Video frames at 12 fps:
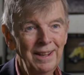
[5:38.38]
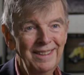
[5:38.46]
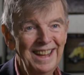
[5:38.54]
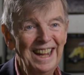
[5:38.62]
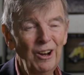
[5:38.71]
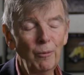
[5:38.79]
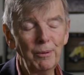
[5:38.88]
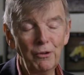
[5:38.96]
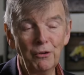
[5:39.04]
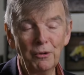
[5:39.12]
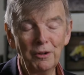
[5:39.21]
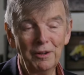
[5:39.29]
that
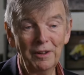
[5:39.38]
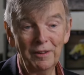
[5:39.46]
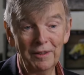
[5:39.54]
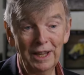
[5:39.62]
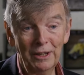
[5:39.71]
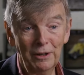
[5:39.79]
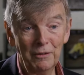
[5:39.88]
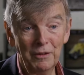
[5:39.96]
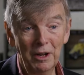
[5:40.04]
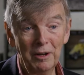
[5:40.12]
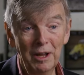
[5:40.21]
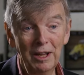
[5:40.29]
opportunity that they could have
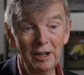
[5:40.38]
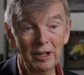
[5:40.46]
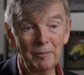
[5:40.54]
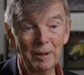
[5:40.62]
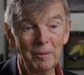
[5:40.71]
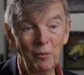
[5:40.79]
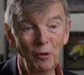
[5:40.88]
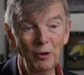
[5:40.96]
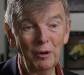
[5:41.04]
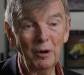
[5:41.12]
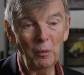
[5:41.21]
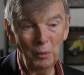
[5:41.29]
done a little bit
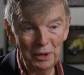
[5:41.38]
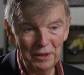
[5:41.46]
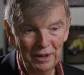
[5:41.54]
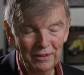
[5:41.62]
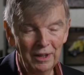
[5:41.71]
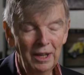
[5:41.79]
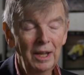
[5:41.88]
more with it.